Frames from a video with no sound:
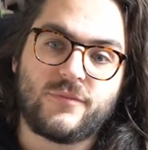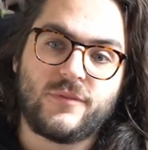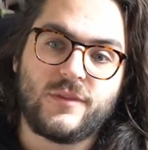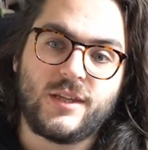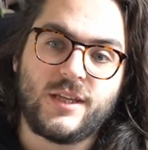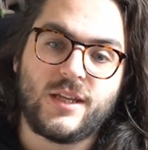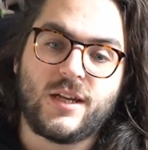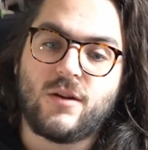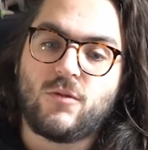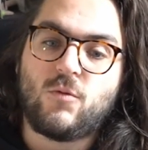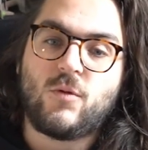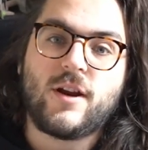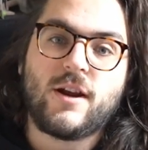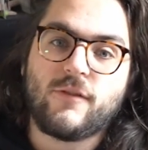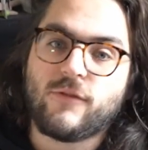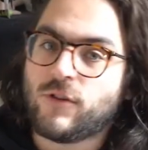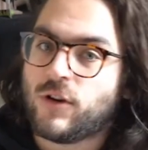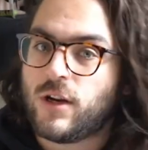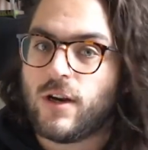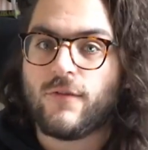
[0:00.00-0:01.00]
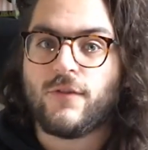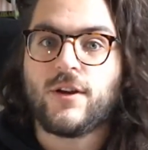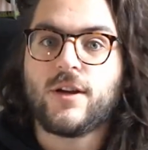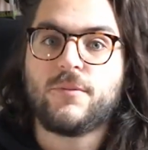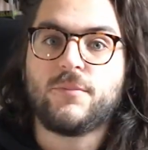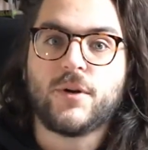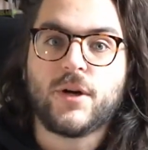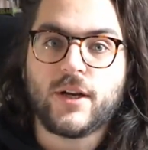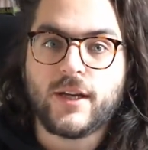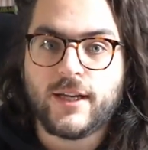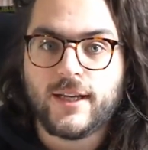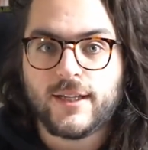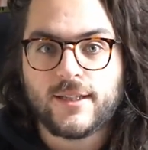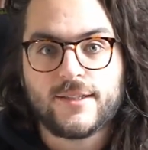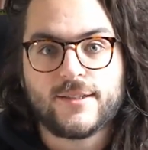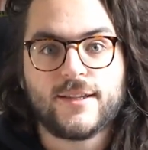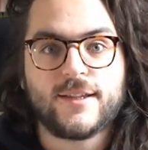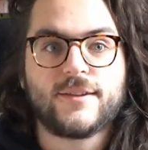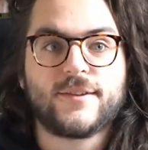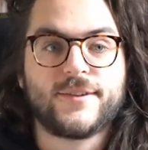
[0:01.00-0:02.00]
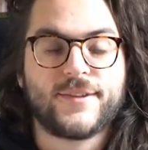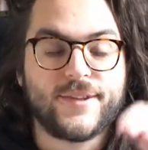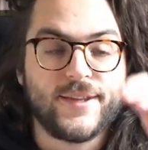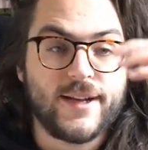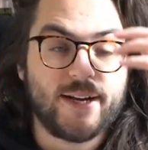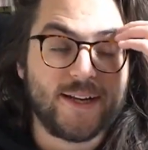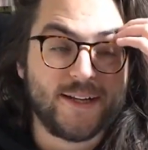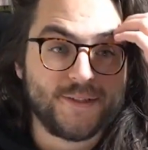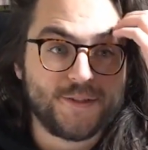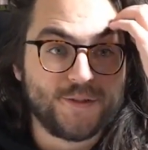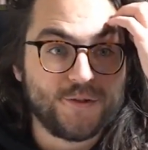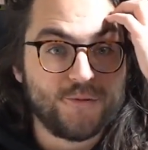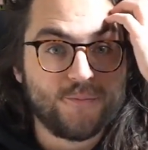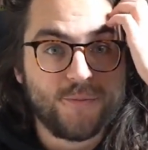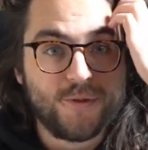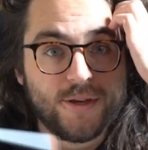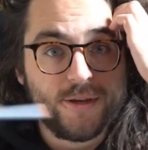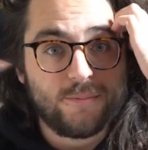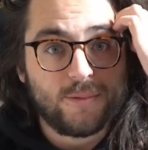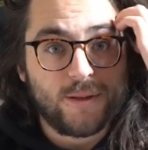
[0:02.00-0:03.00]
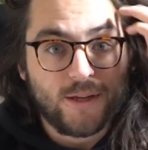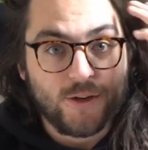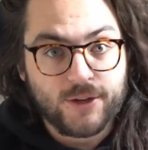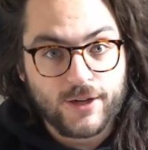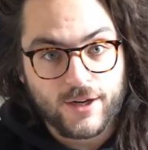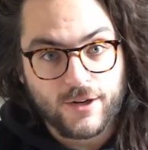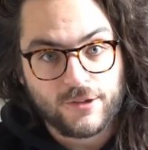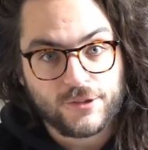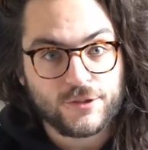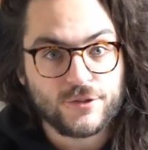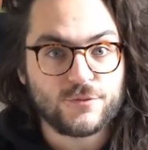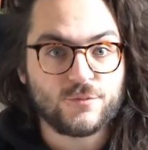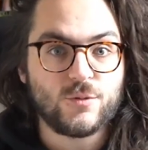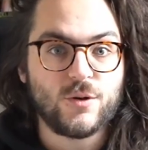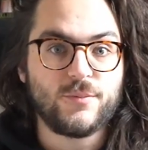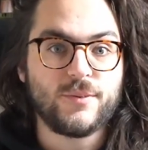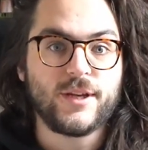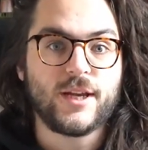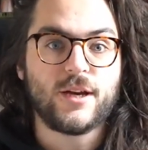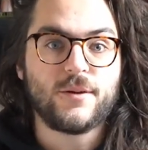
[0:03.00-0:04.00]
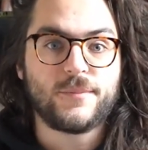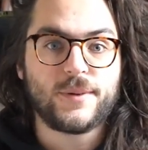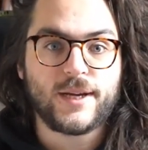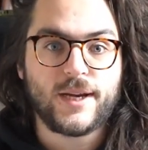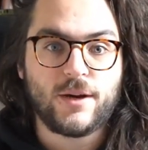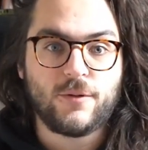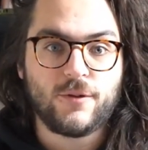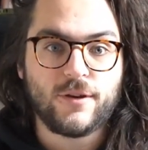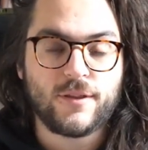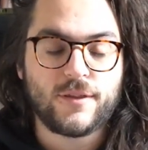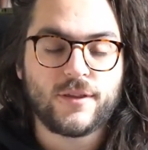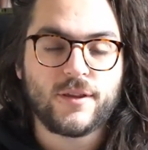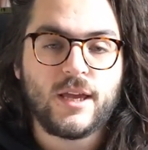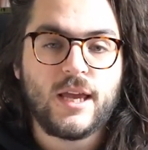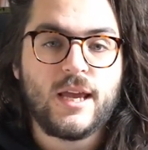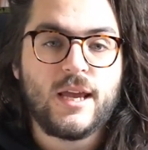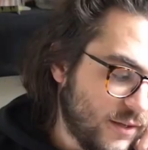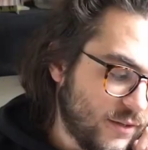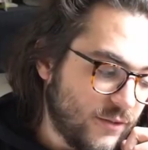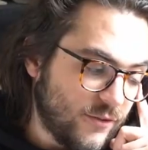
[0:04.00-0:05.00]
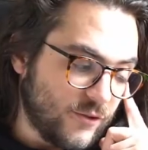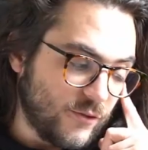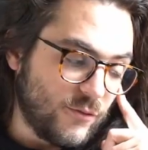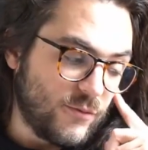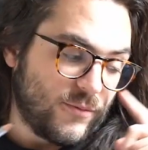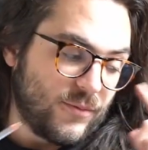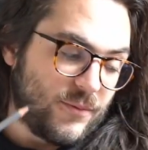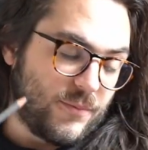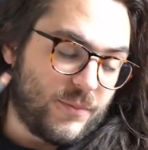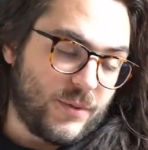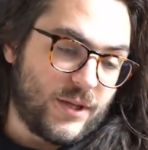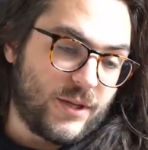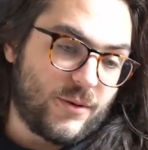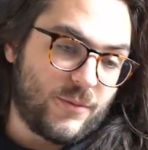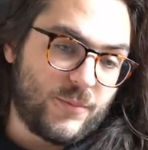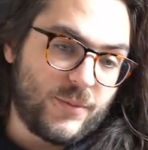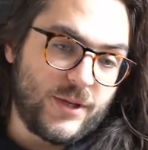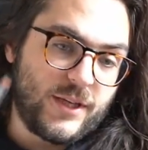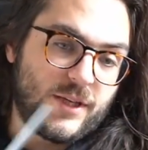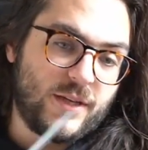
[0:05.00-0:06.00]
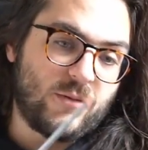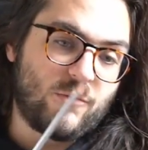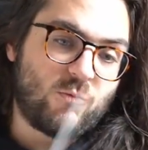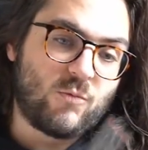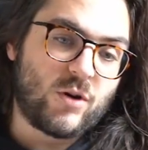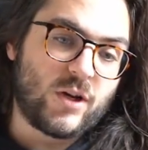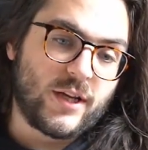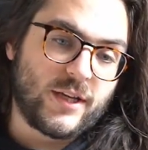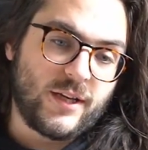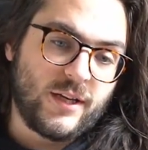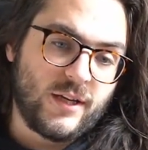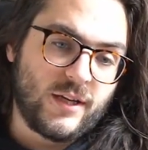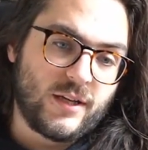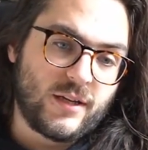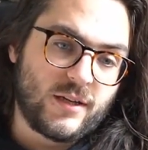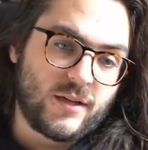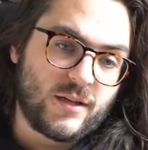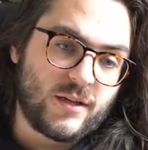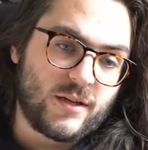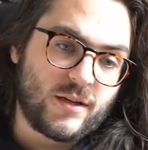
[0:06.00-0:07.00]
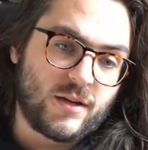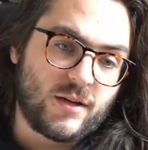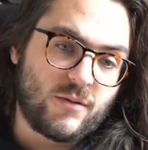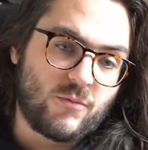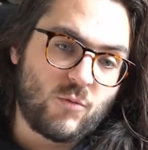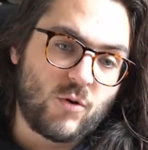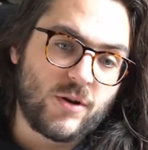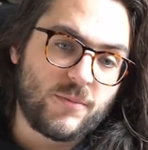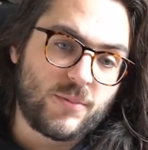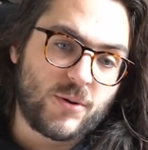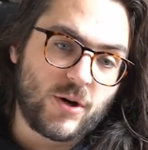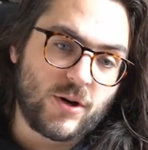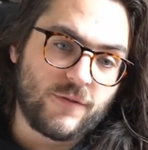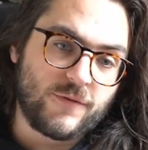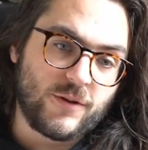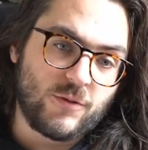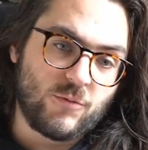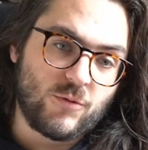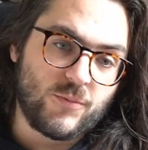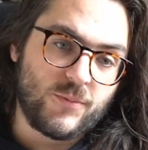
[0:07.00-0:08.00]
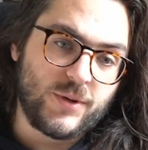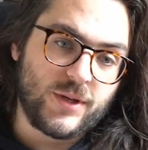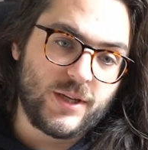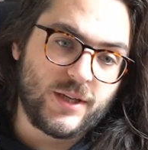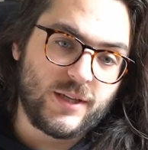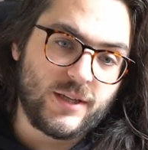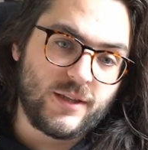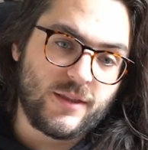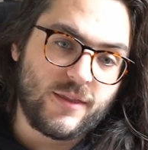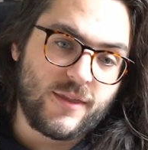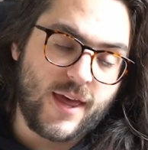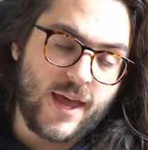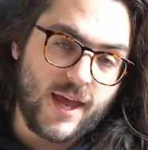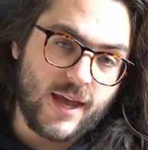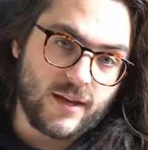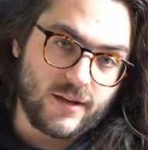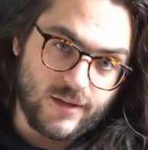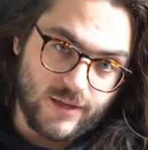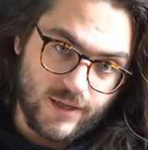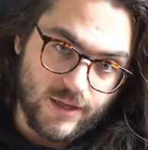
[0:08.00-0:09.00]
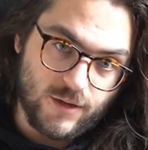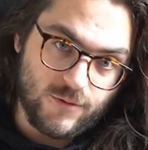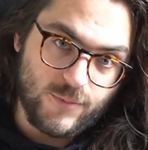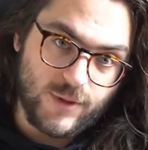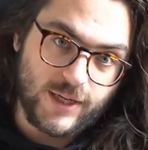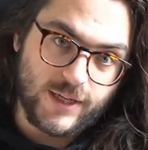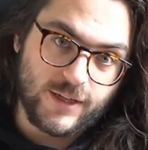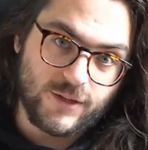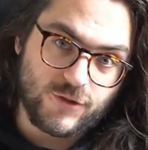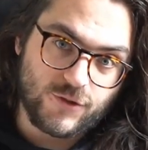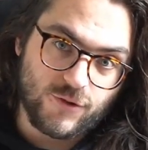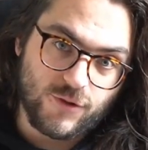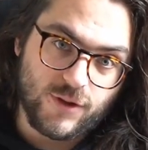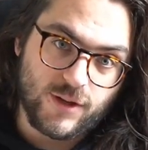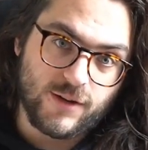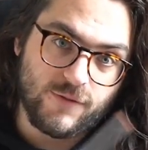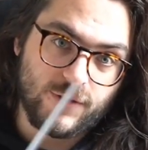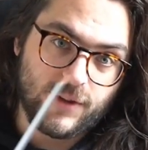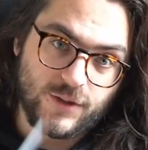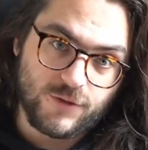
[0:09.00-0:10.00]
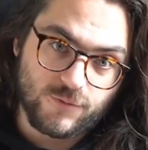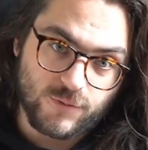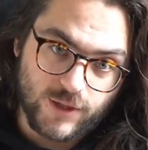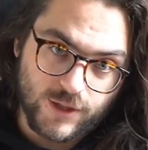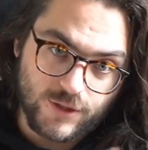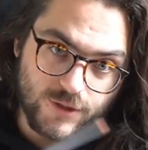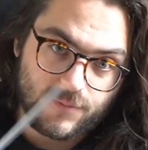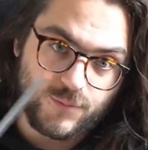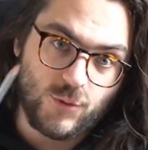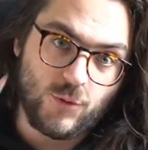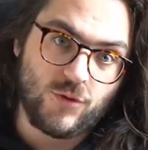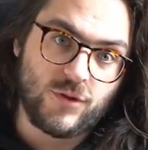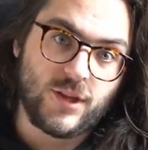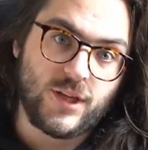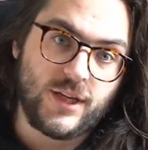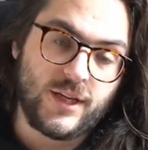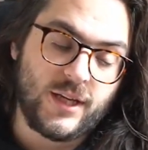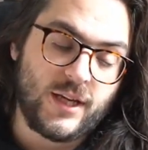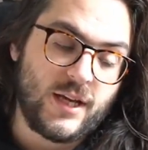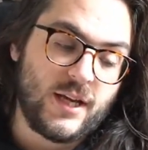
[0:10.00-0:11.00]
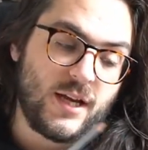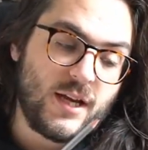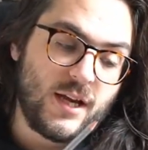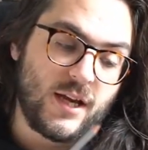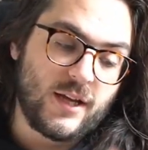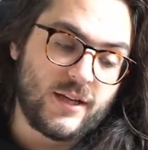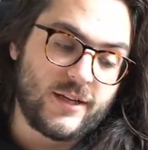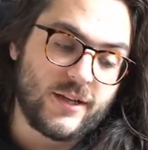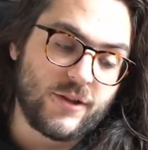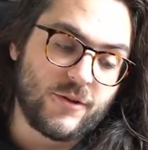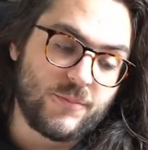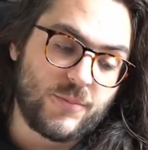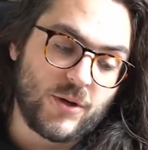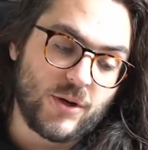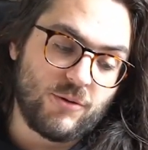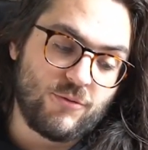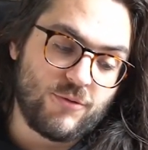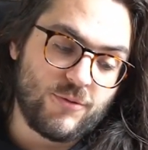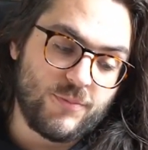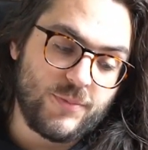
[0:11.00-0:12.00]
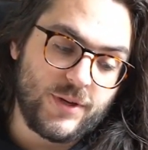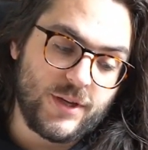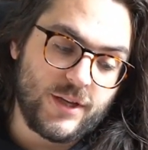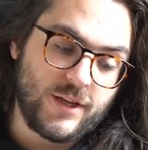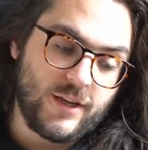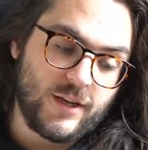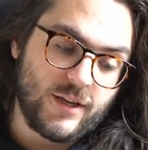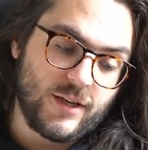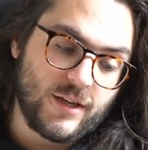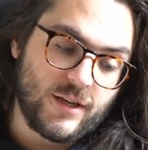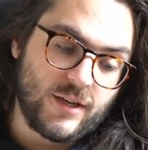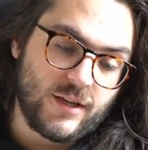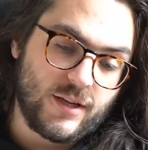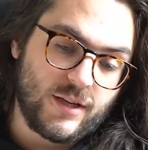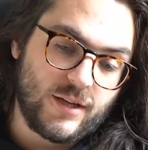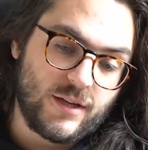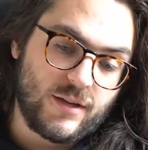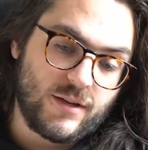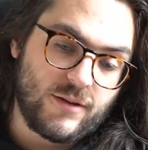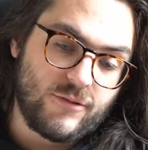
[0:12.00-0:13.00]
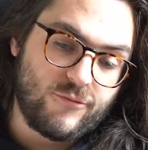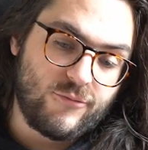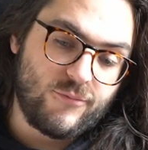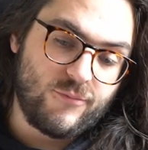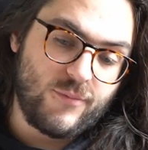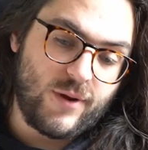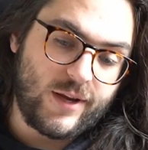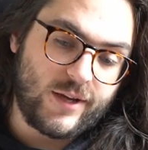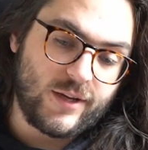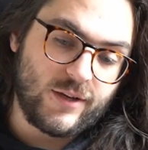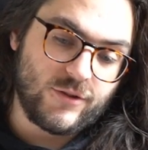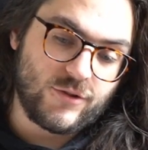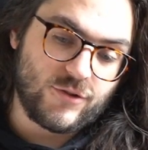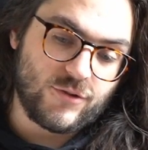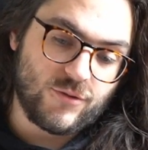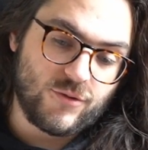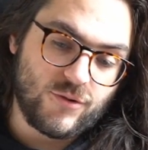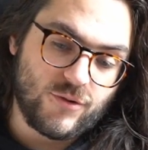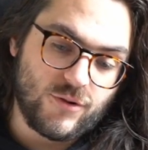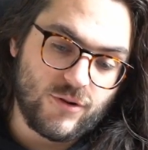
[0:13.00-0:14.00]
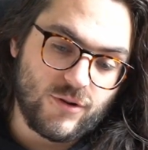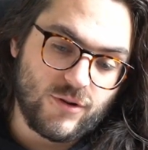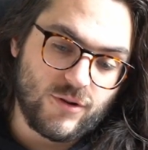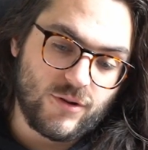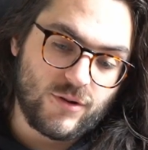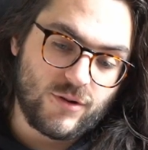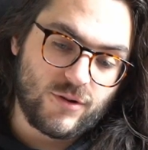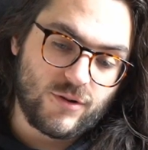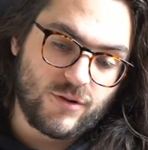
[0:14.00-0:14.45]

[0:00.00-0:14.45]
you know, whatever governing body exists that I assume the player characters will be helping out with. So it'll be one part of it will be that, you know, making sure that everything's running smoothly. Another part will be making sure